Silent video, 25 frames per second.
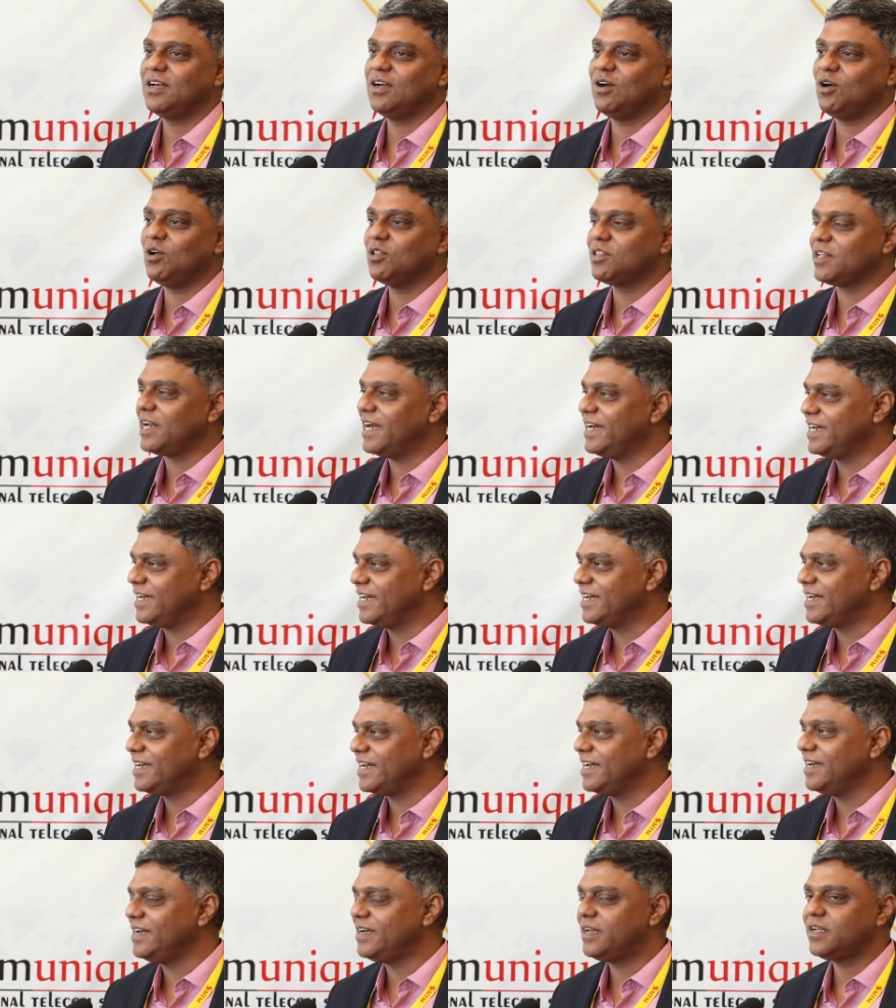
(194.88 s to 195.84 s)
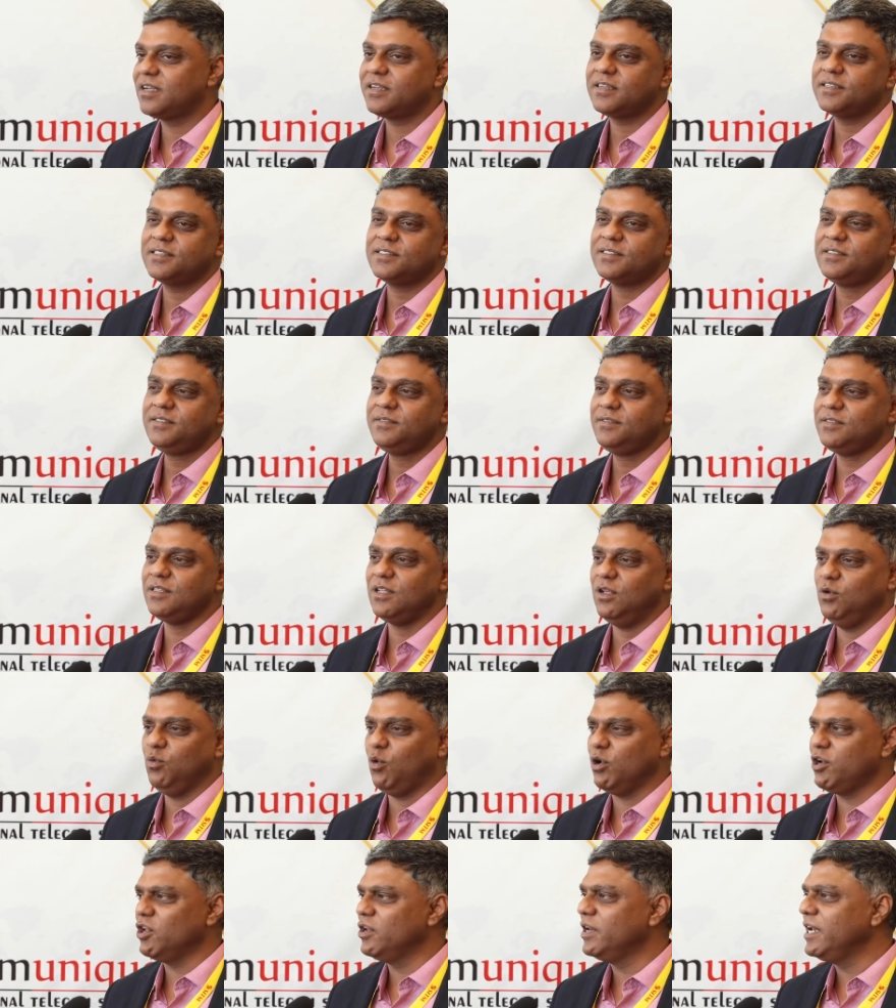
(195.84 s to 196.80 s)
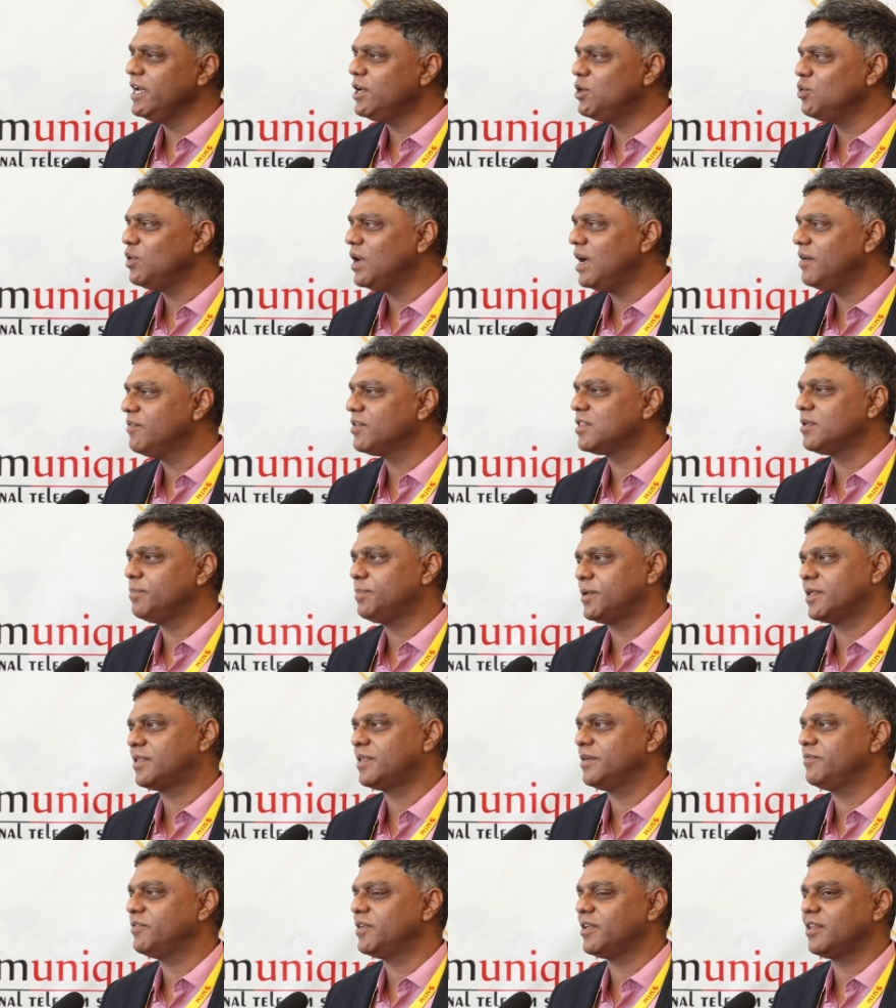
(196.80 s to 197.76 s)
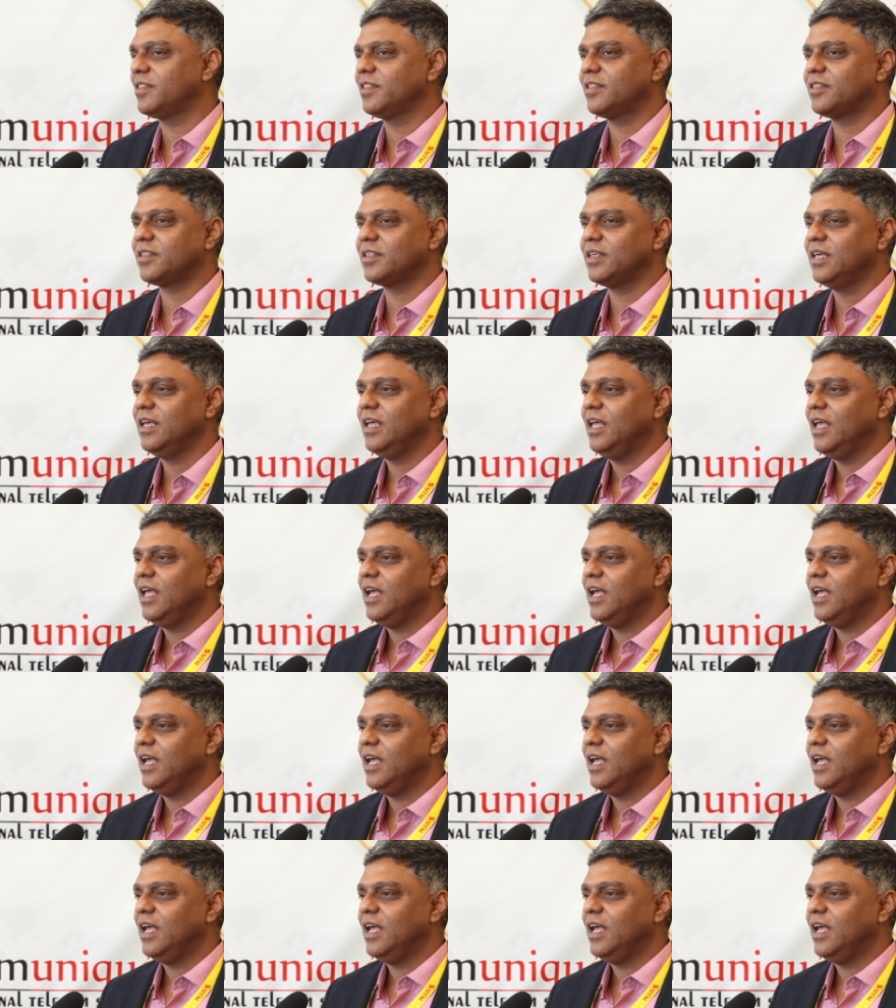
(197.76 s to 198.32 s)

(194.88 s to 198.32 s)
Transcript: all the right intent. What you need to have is the perseverance.